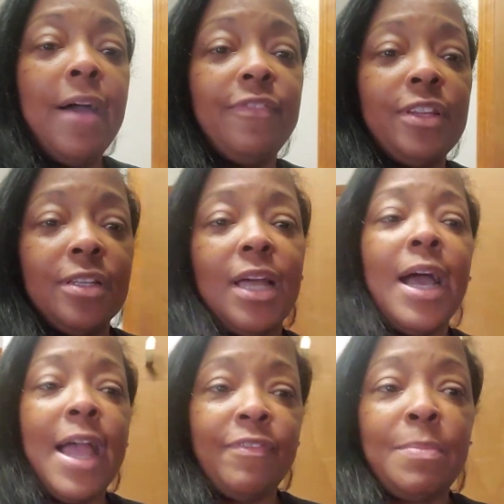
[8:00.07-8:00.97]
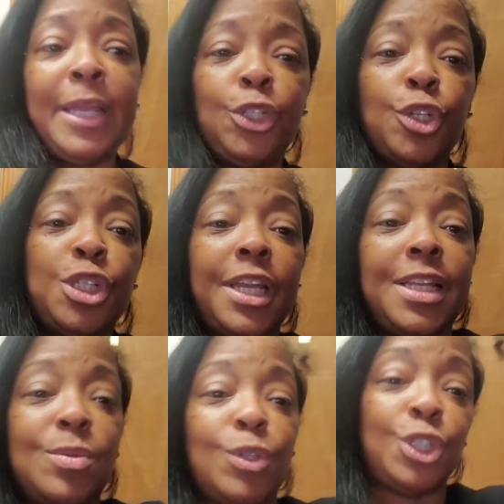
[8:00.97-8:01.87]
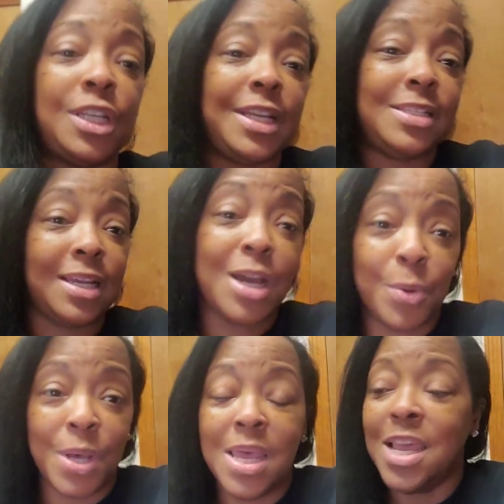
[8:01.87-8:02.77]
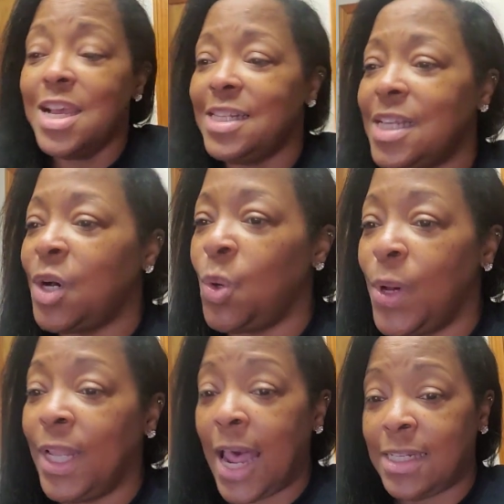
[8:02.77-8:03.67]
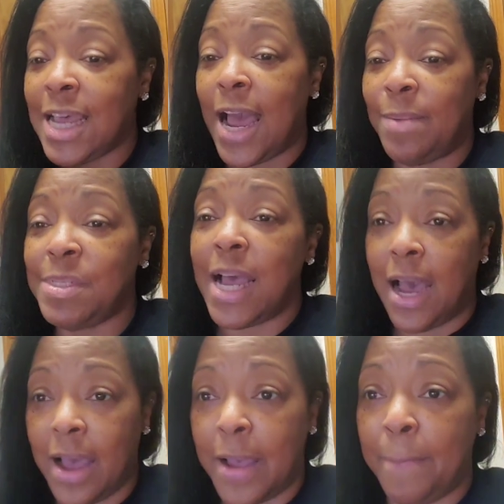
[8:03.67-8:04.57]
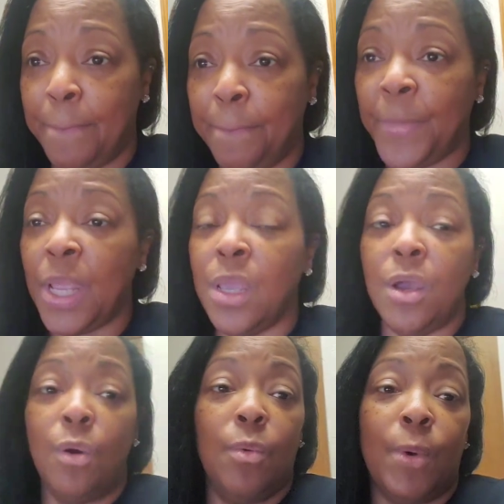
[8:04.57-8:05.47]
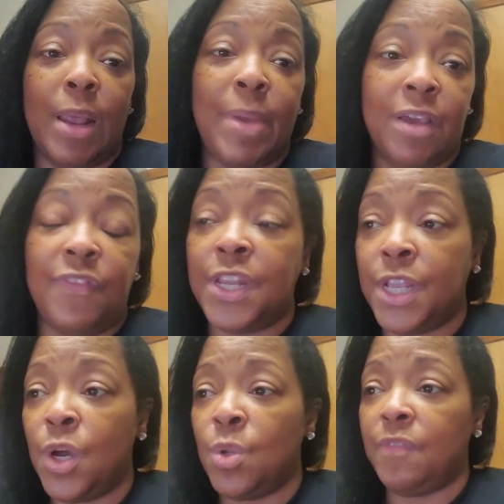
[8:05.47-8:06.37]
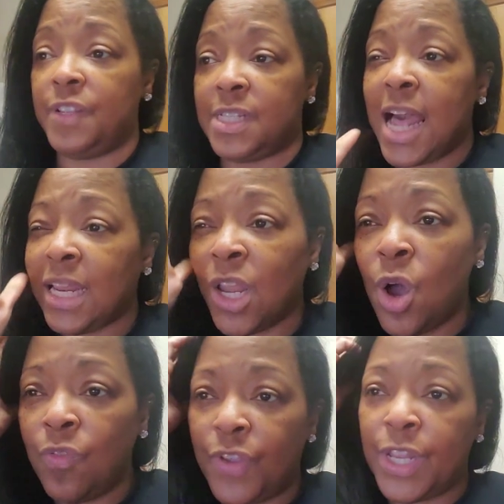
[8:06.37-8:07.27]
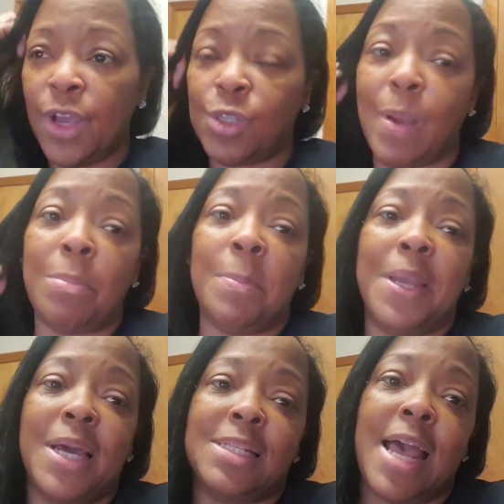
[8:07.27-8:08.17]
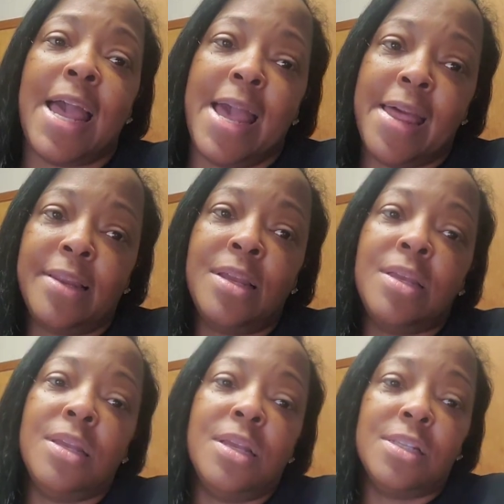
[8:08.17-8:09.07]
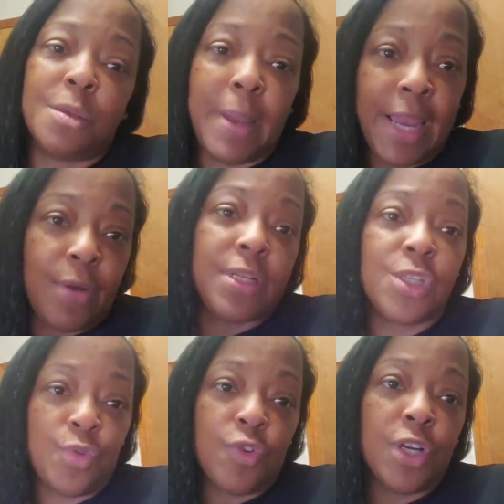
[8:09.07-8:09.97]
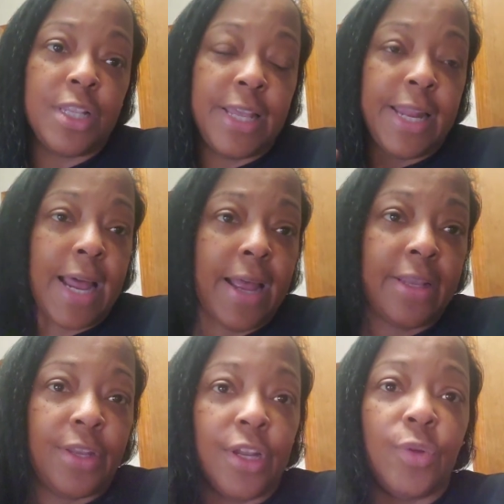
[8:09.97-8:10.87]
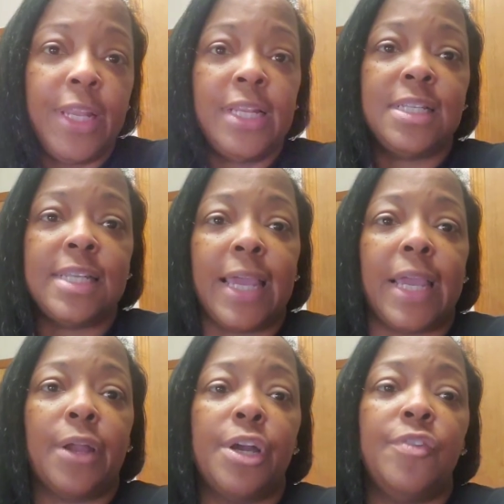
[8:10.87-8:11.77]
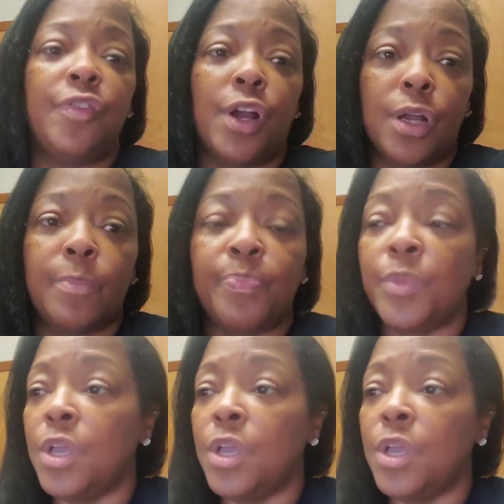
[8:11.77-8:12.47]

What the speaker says: I have to make sure she gets where she needs to go. So a lot of times when I make a video, and if it's not a long video, it's probably because I had some errands to run that I, you know, needed to take care of for her.